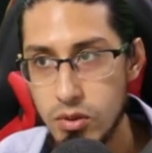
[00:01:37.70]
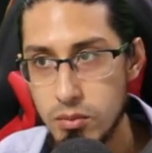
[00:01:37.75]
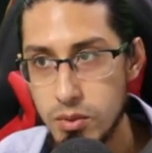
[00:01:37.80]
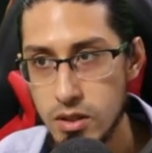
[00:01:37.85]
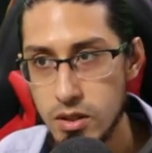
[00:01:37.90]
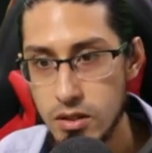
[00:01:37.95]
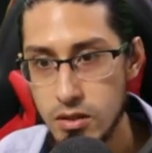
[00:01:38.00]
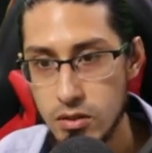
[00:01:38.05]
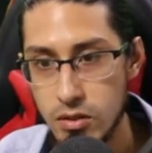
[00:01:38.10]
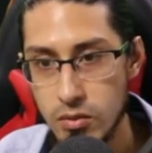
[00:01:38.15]

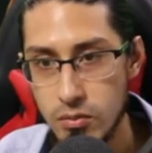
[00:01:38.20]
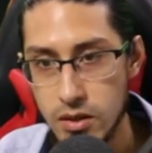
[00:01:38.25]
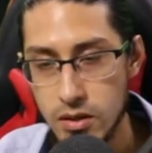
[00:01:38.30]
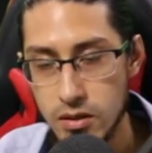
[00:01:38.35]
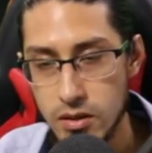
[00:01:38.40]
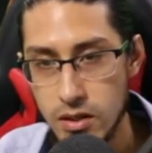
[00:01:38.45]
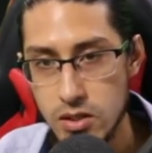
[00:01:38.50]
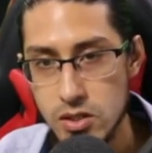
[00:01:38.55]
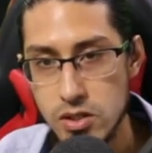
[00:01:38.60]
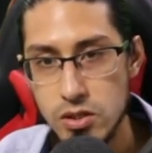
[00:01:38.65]
the
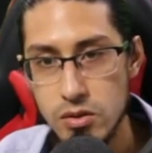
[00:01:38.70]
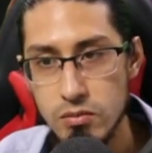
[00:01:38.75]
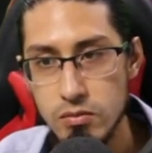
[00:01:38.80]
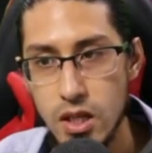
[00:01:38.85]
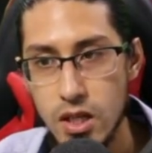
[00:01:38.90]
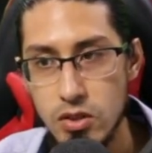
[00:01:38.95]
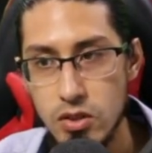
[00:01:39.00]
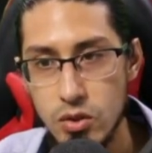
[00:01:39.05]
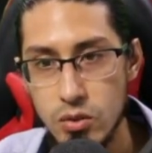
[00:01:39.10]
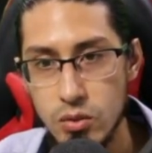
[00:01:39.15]
documentation,
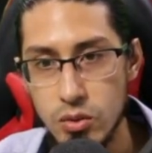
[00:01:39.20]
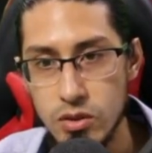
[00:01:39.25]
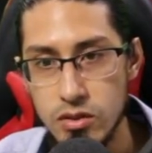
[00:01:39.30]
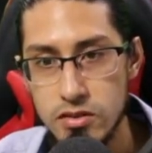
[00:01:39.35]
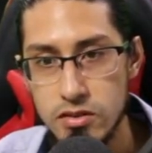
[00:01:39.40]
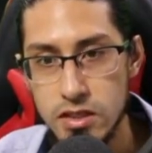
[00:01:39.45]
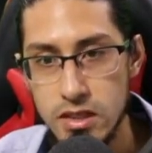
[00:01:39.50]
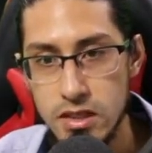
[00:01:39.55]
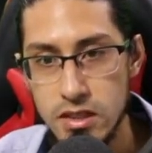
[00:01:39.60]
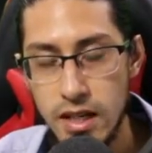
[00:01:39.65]
you will
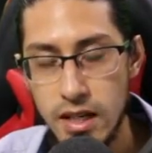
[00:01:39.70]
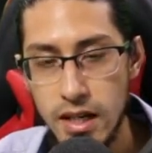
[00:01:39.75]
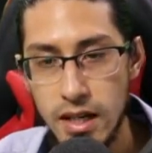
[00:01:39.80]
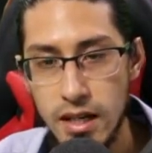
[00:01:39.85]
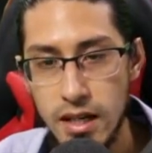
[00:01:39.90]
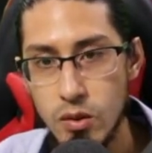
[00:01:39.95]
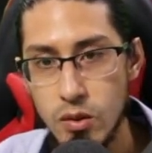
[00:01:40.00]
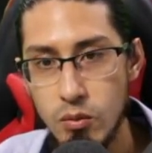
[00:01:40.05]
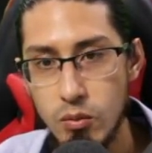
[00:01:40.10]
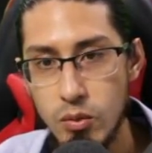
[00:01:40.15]
see
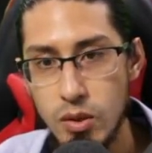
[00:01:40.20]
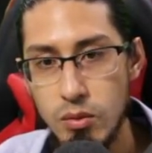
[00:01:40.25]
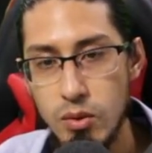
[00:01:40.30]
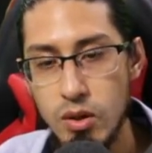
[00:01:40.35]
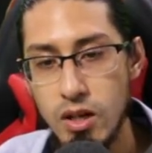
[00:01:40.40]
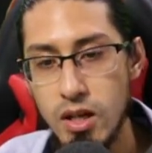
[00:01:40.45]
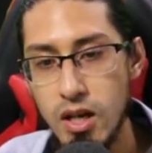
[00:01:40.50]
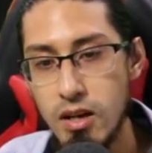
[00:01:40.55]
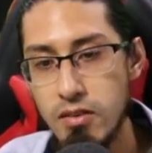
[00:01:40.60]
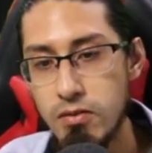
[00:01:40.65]
that we
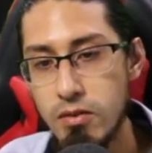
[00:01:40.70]
won't have, for